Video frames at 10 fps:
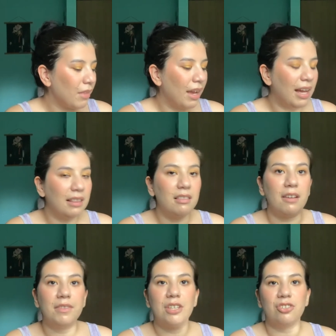I
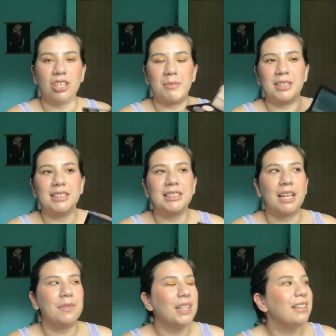love these shimmers. I
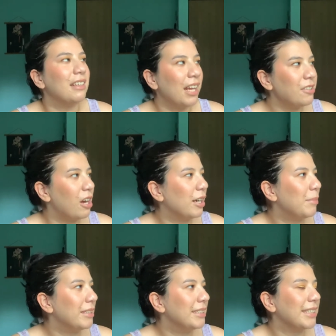feel like, did I talk
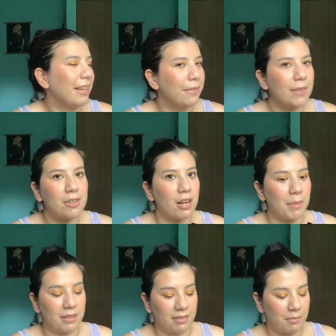about this? If I've talked
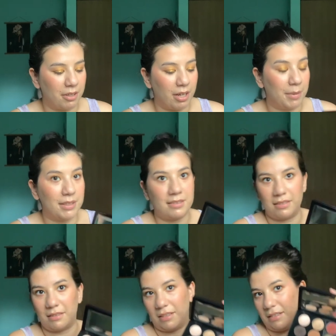about this, I'm sorry, but this
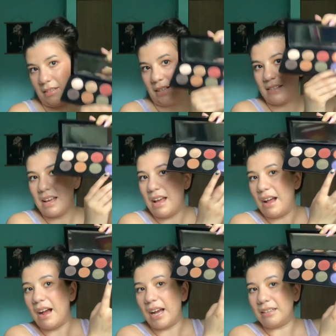is, this is nice.
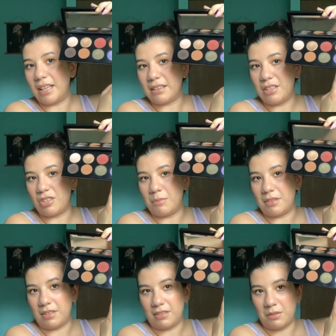I like these shimmers.
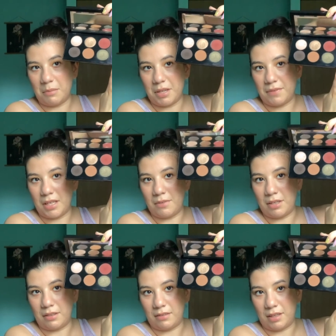These two are my
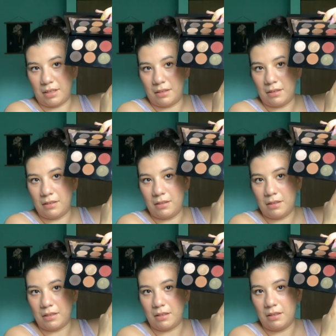favorite. This like,
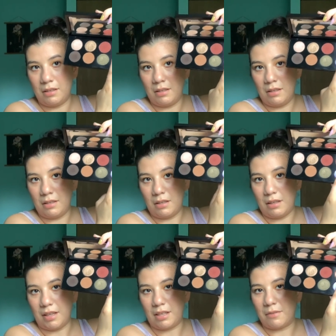
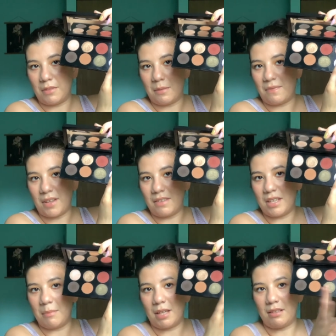like the fun
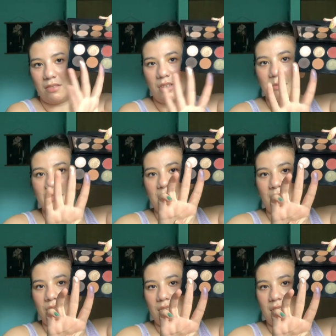thing about these shimmers is that
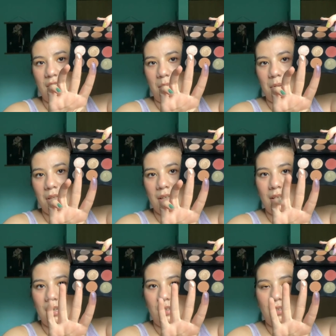you just dip
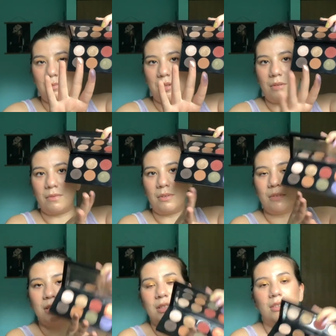and it's just beautiful.
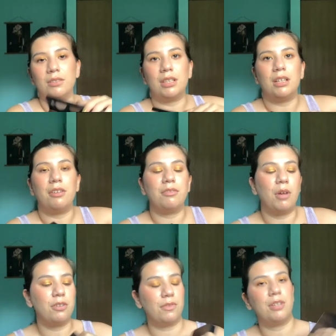Hold on, I'll
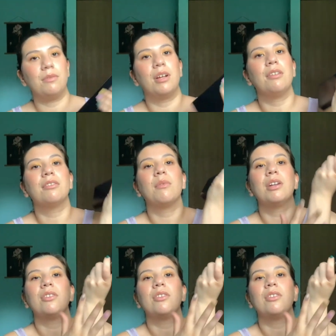swatch for you. I'll swatch.